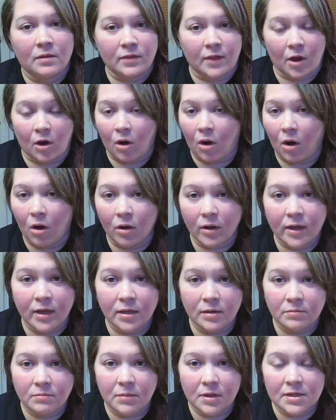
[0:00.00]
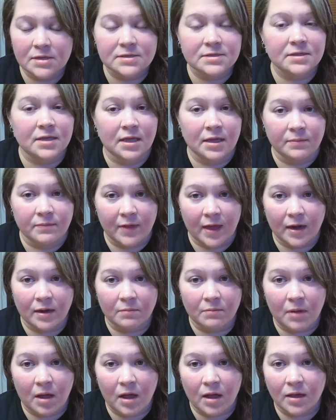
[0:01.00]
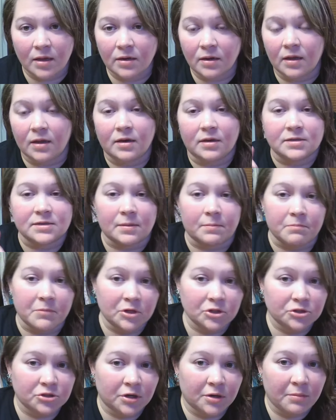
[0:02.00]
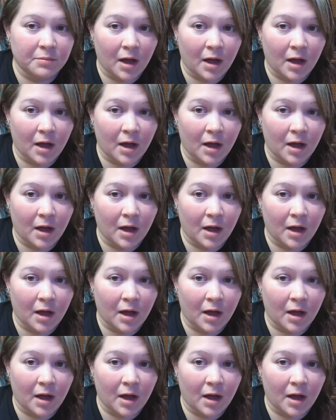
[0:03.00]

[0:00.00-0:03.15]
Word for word: They are all hit and miss. Keep that in mind. It is a mystery